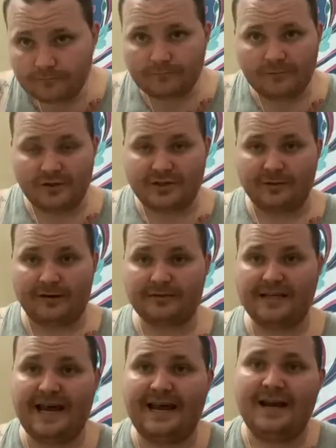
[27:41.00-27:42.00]
You see what I'm
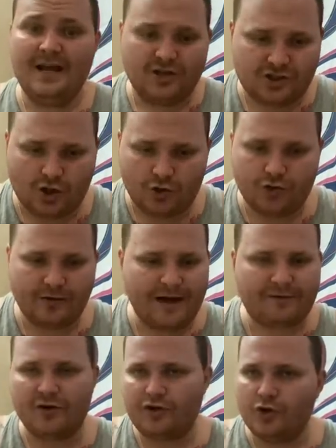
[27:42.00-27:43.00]
saying? So you
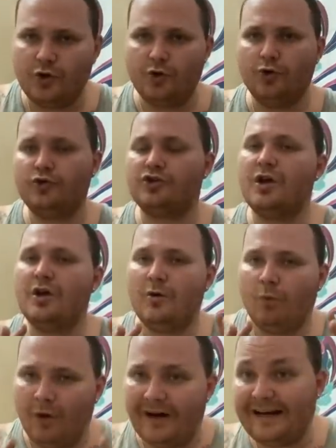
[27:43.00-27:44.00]
never use
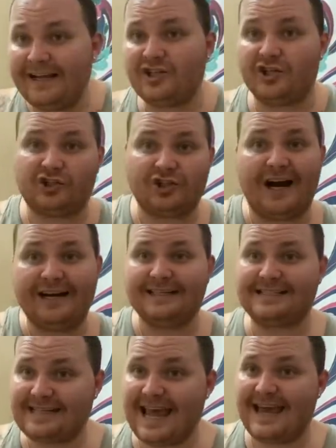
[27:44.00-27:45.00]
what it is you're trying
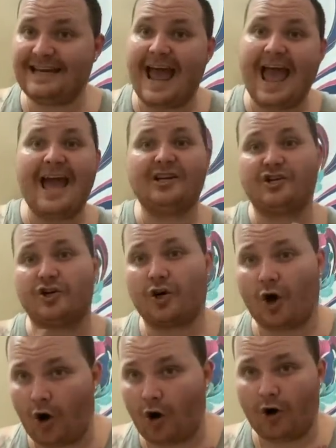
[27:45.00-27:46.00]
to send as your
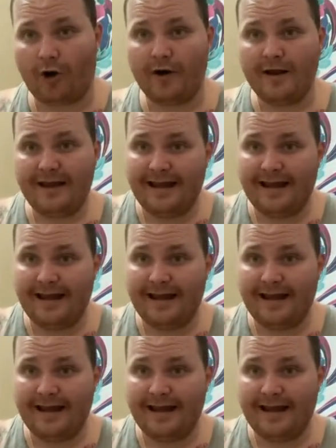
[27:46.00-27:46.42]
car.